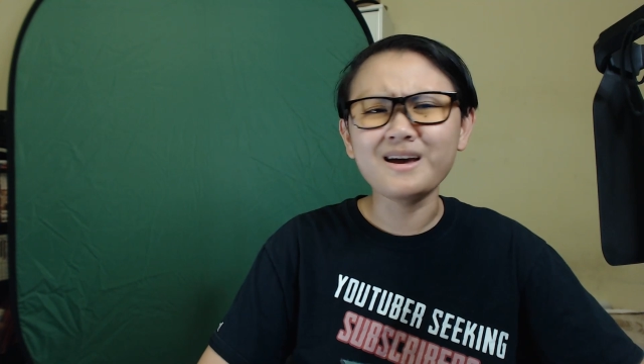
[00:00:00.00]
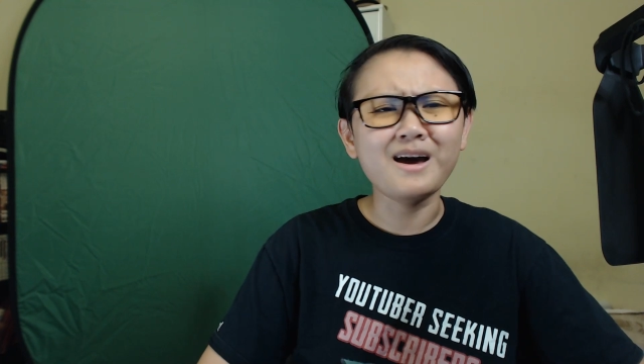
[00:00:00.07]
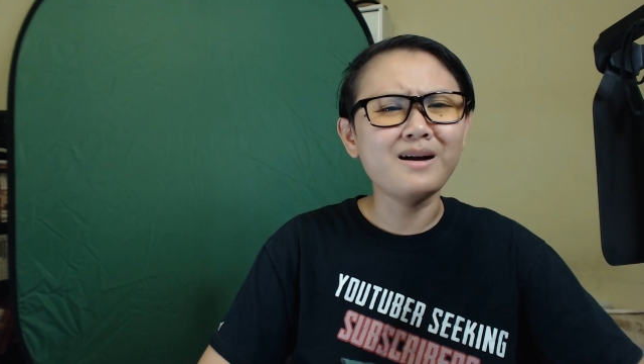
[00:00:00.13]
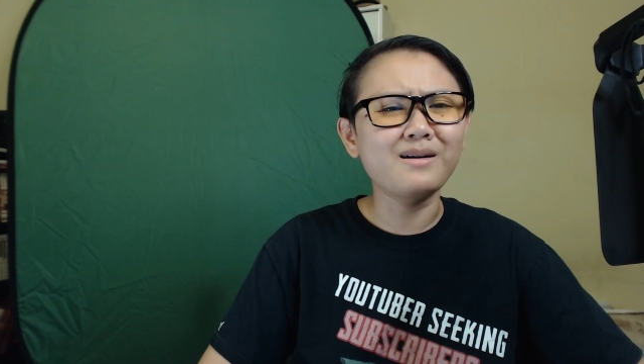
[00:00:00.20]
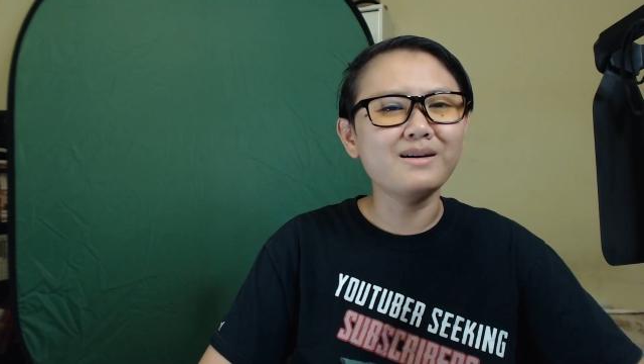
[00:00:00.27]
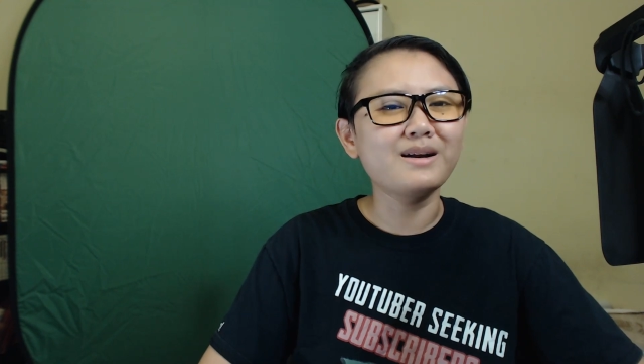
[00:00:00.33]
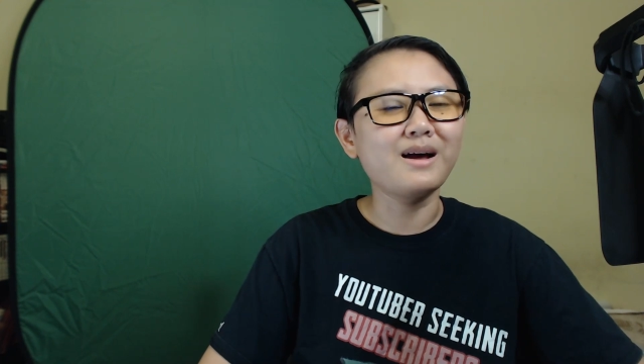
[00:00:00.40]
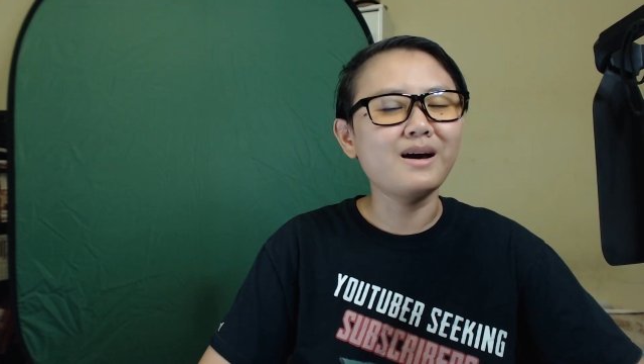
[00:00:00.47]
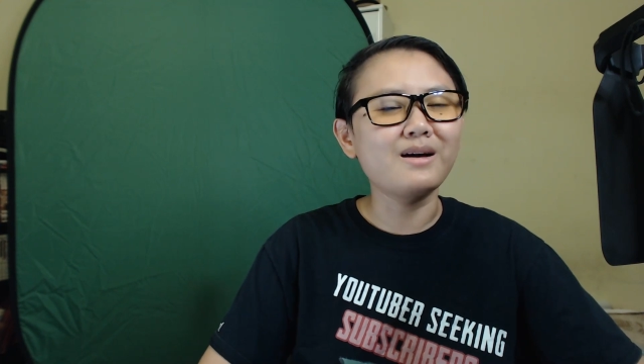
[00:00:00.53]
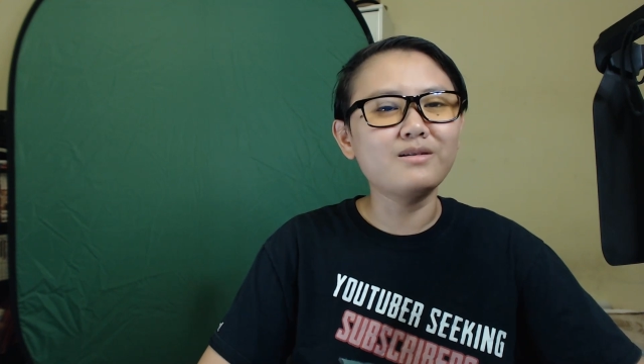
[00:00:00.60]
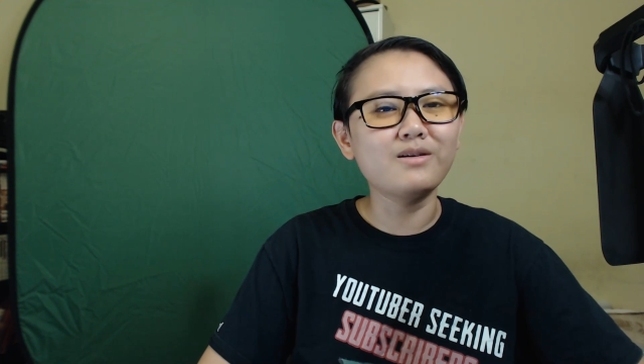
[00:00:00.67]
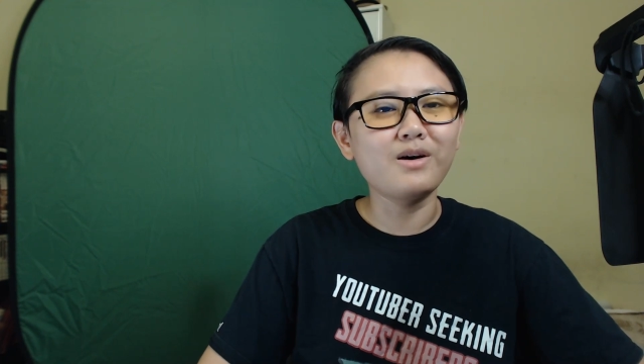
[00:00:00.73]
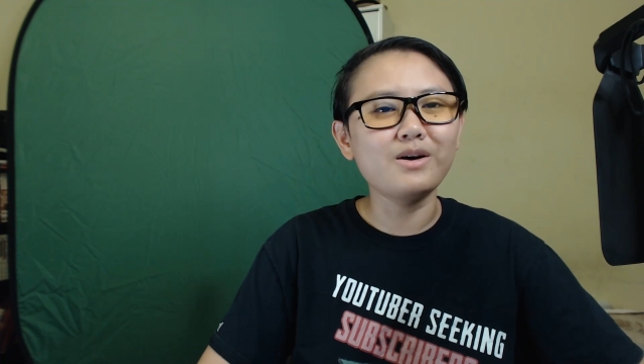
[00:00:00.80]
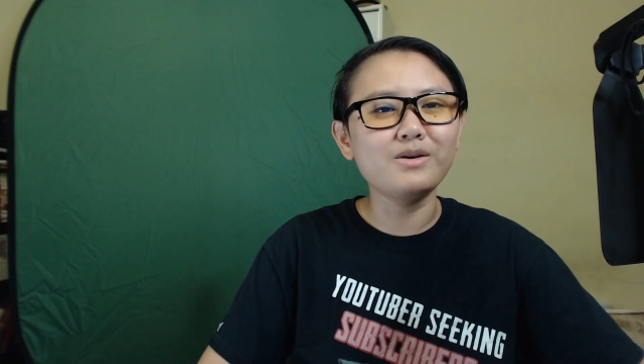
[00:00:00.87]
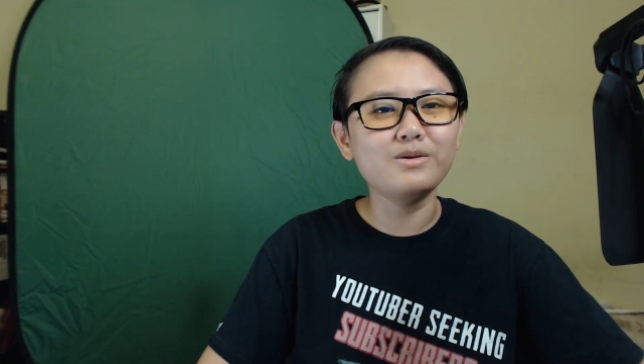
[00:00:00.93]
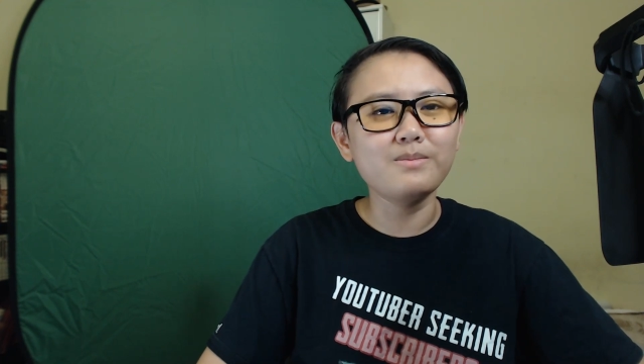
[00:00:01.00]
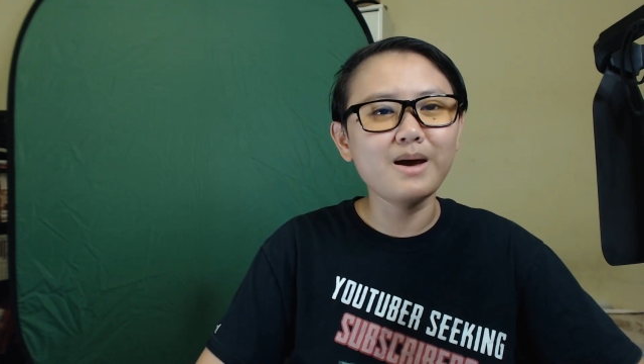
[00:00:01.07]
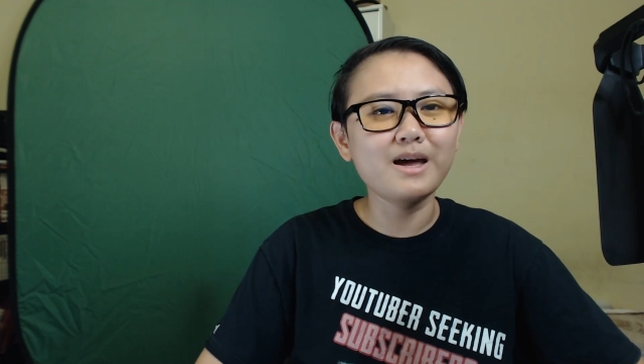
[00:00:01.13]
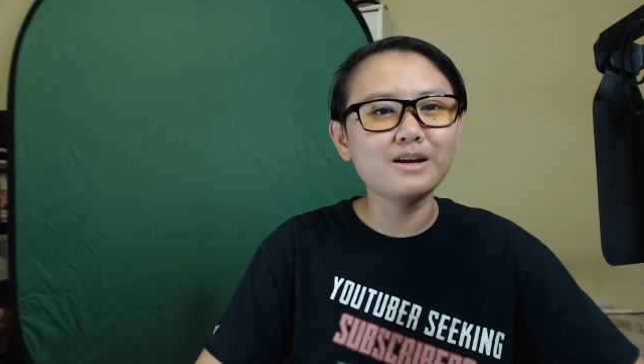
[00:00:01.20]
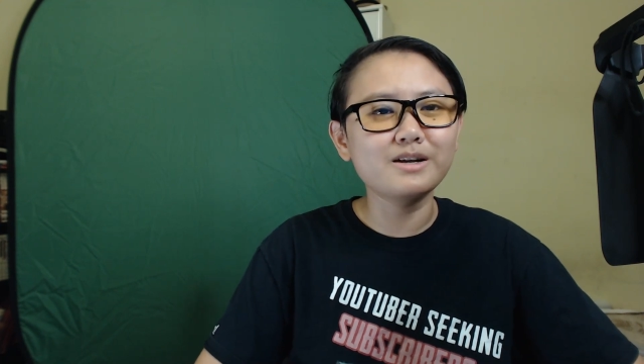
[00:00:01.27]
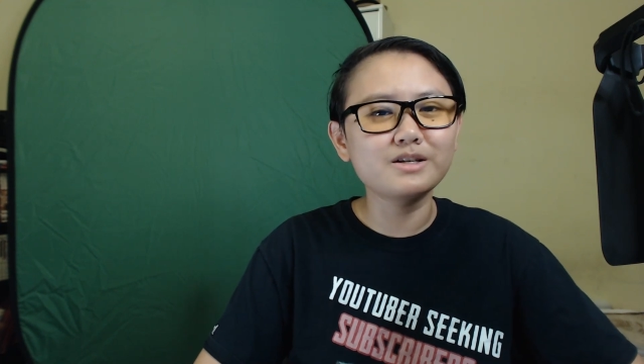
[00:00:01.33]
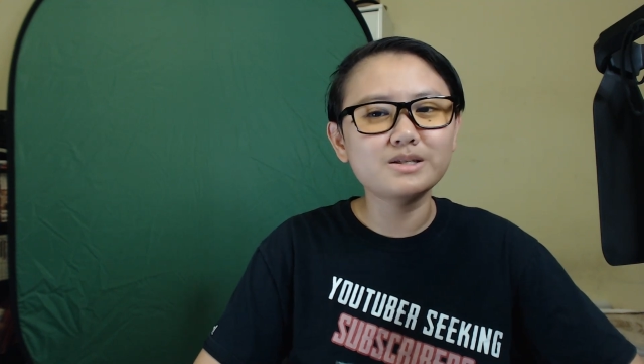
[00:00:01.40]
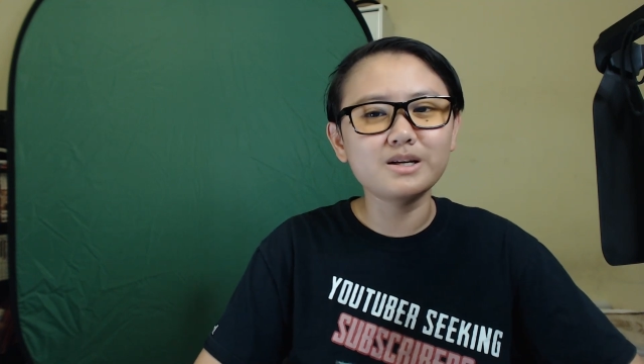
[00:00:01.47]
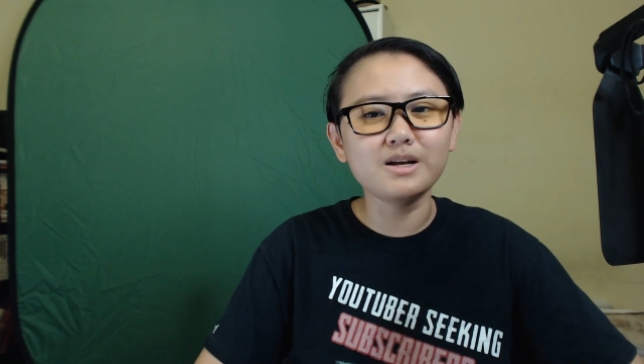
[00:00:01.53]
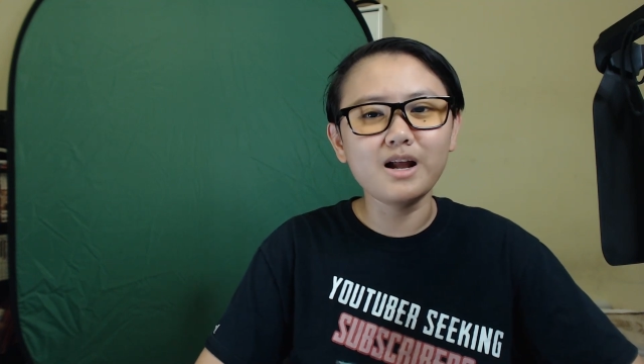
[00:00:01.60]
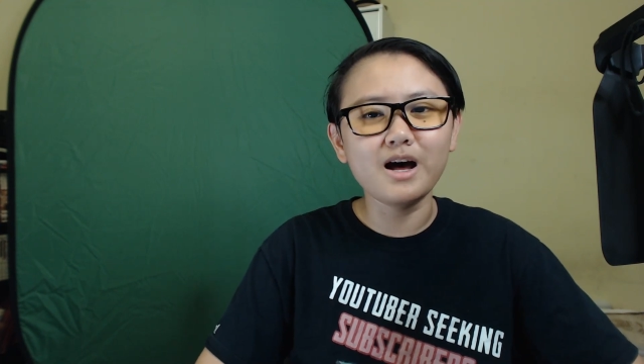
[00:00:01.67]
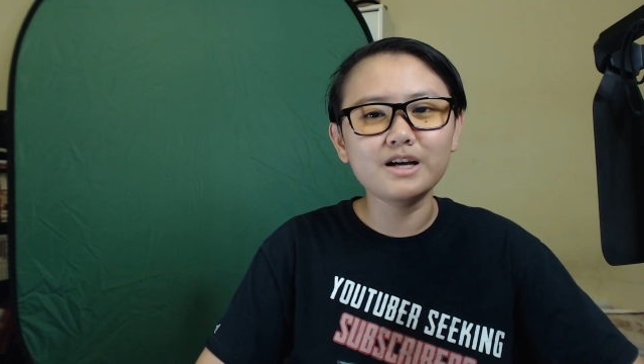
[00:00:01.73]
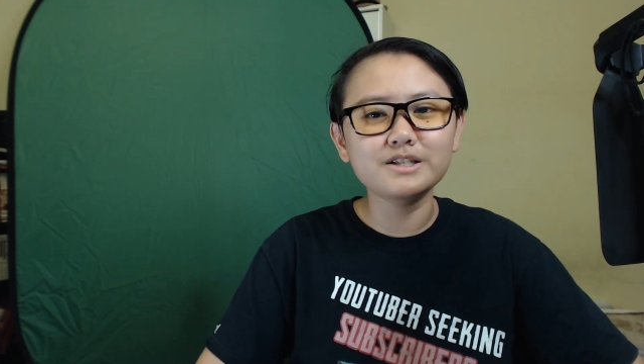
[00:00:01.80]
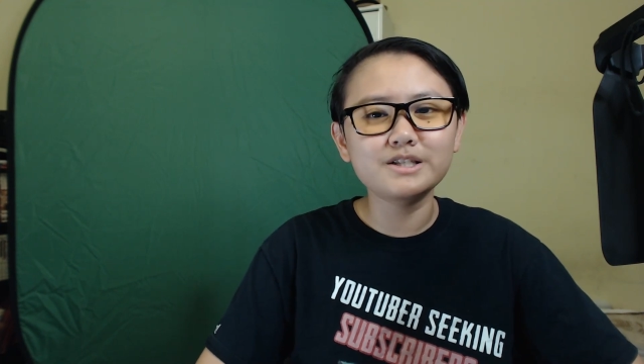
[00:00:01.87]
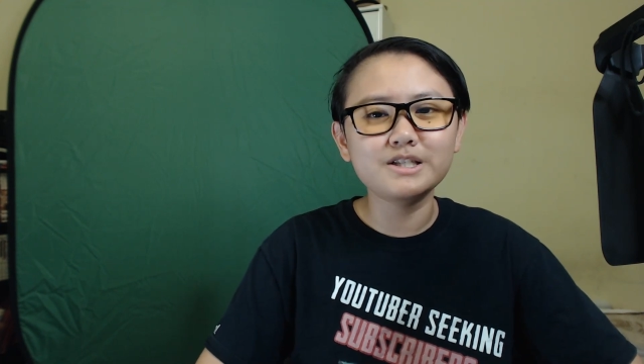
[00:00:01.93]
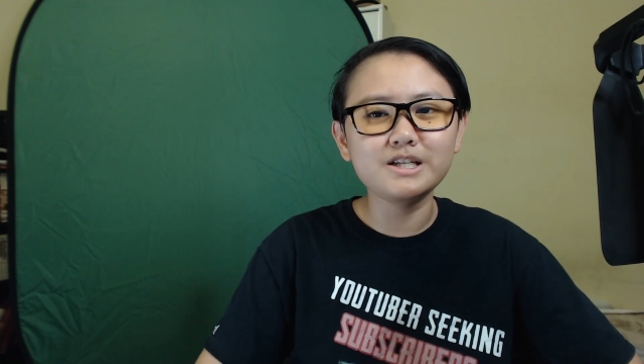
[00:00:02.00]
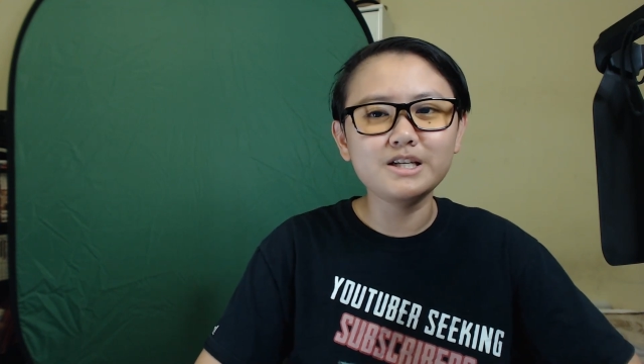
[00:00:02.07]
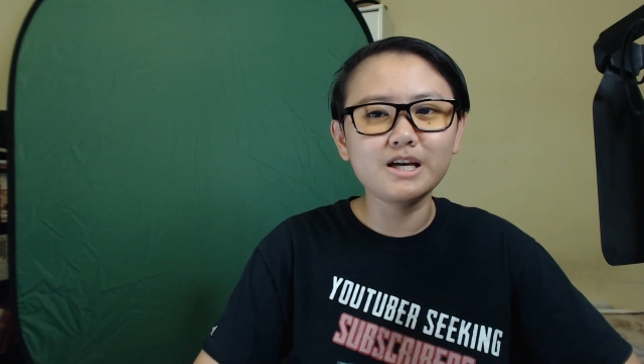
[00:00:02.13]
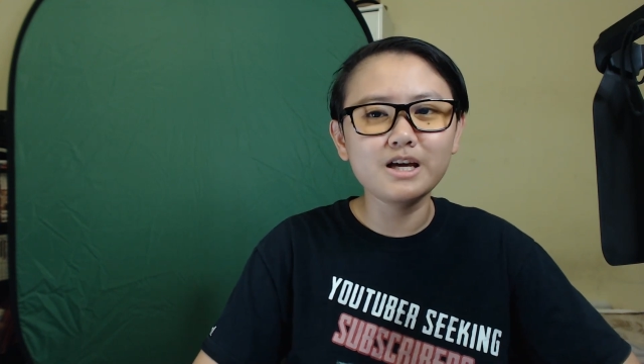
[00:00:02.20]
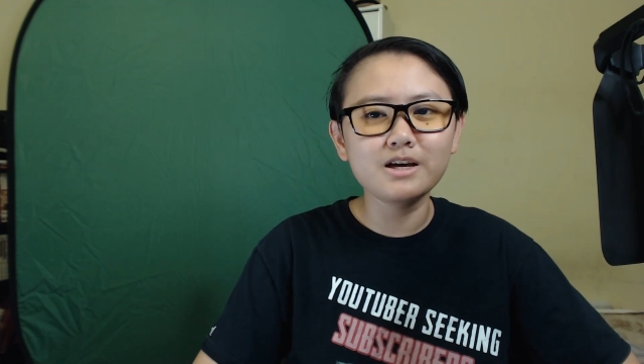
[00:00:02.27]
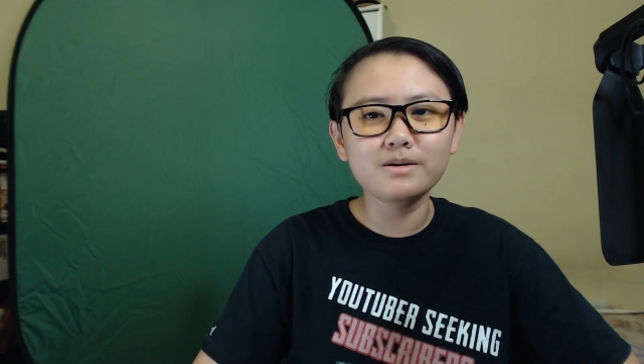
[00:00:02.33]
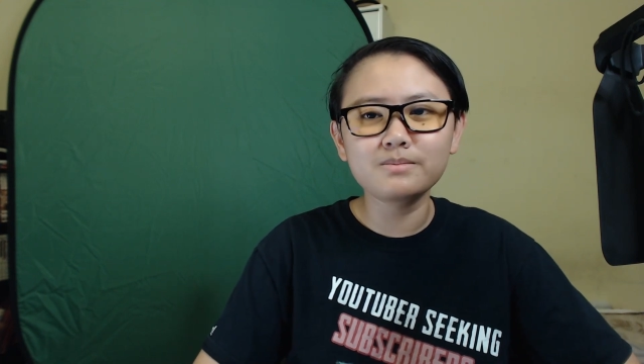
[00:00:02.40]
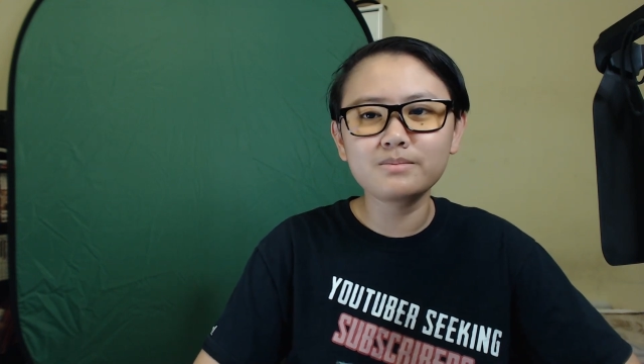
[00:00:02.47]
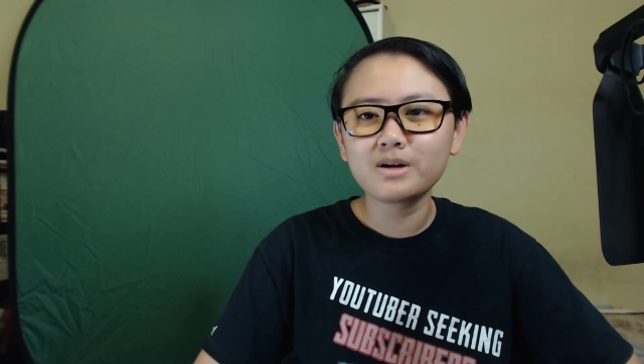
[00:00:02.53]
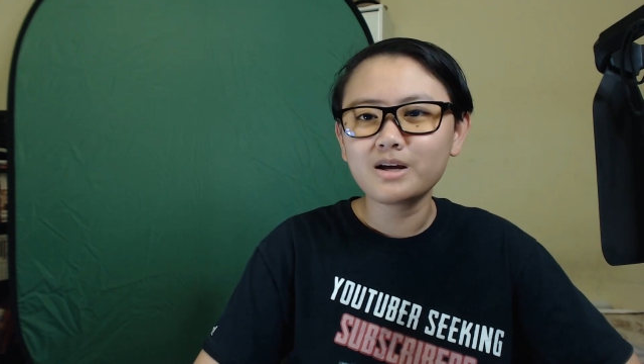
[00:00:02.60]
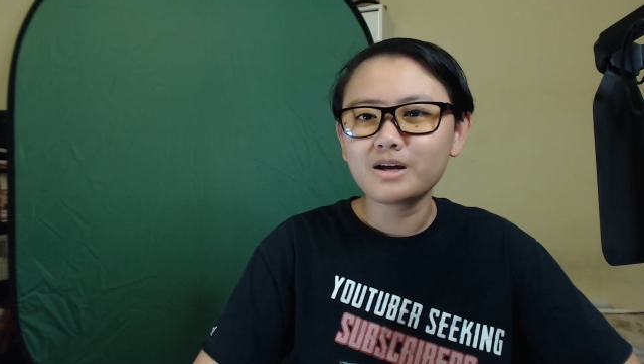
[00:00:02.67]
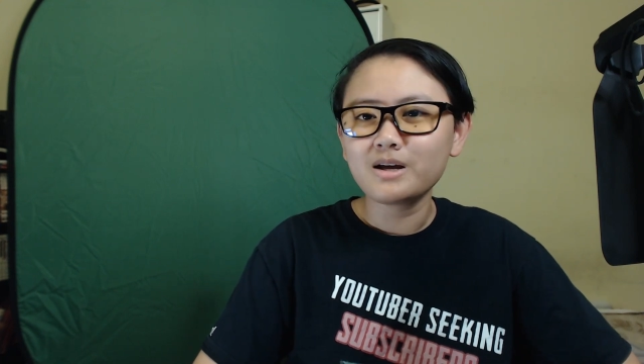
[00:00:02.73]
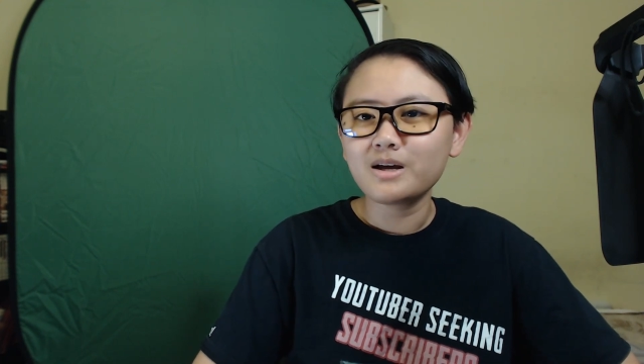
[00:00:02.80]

yeah, I don't, I don't know how you managed to not see him